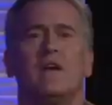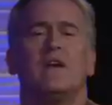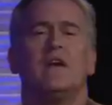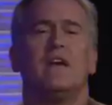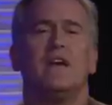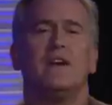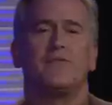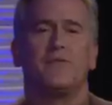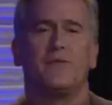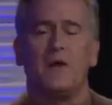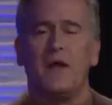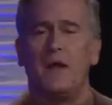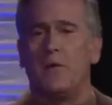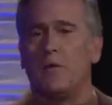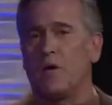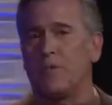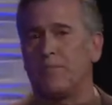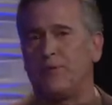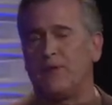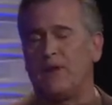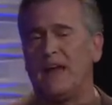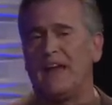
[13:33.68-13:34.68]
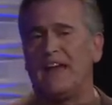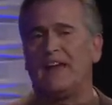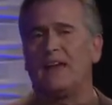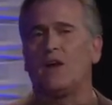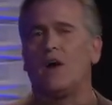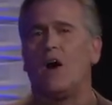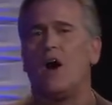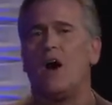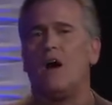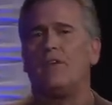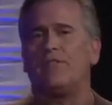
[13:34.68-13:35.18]
If we were playing
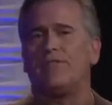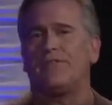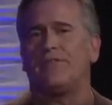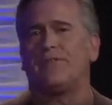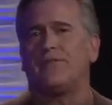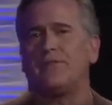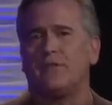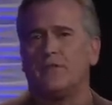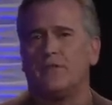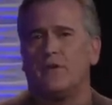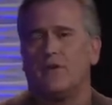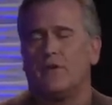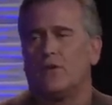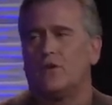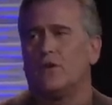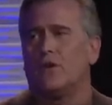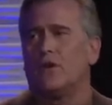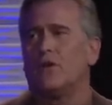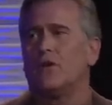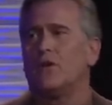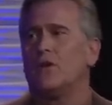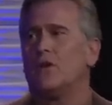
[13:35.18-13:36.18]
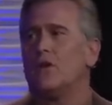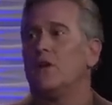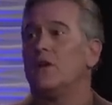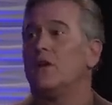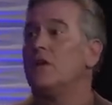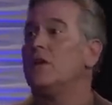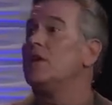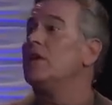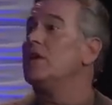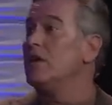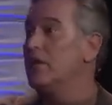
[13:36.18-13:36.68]
golf,
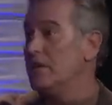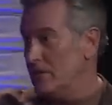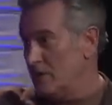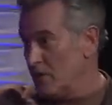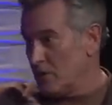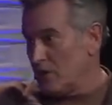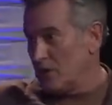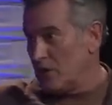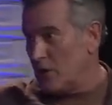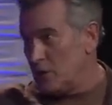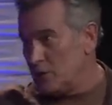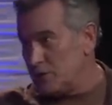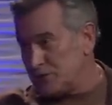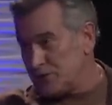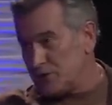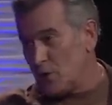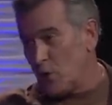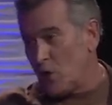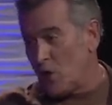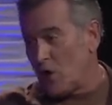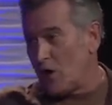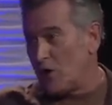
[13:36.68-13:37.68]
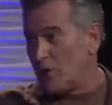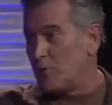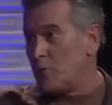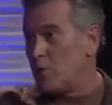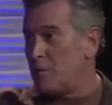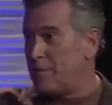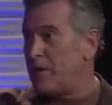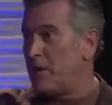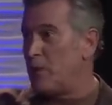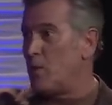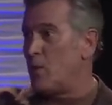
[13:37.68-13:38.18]
your low score
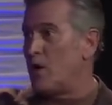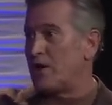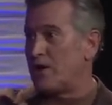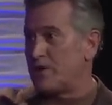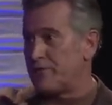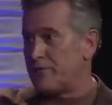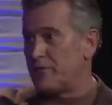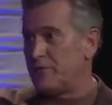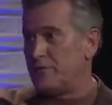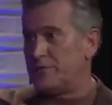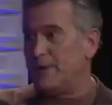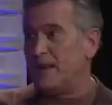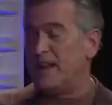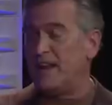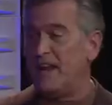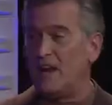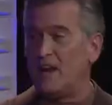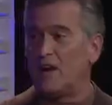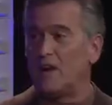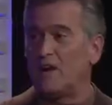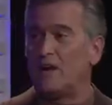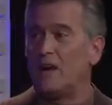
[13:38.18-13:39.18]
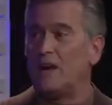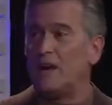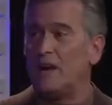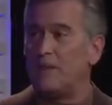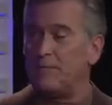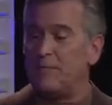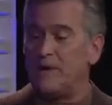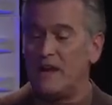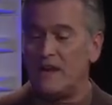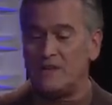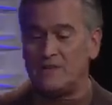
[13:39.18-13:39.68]
would be wonderful. But here
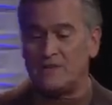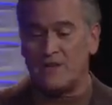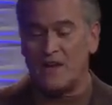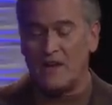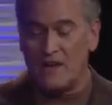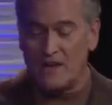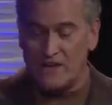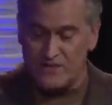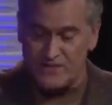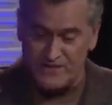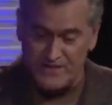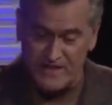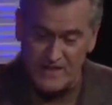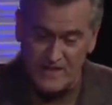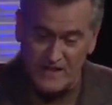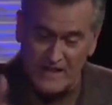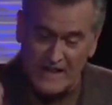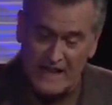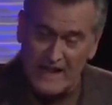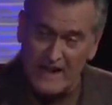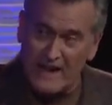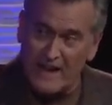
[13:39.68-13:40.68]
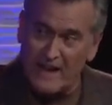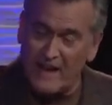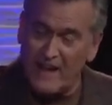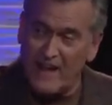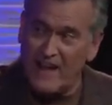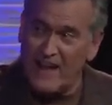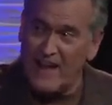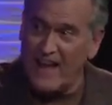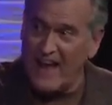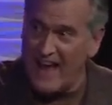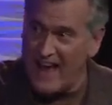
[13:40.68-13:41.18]
it means see you later,
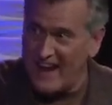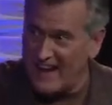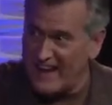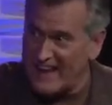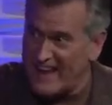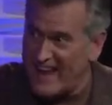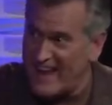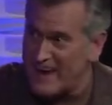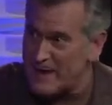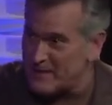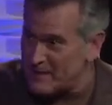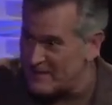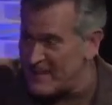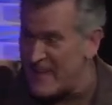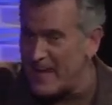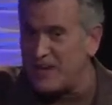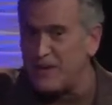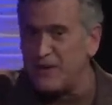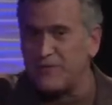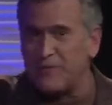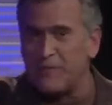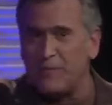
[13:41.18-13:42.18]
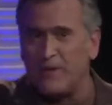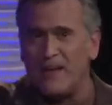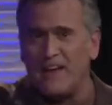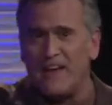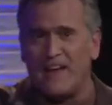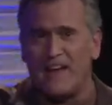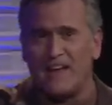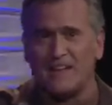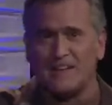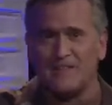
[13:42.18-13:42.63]
alligator. But thank you for playing.